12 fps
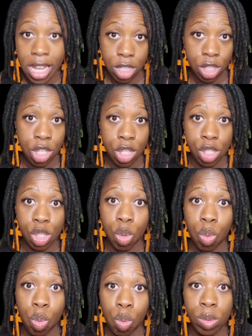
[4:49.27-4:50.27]
into the
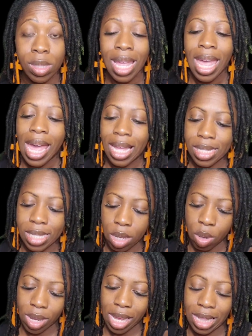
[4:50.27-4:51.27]
schools and
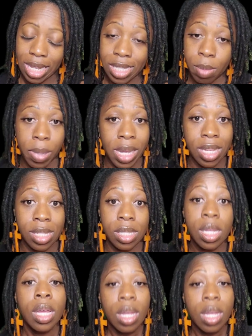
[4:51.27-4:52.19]
say, okay, listen, because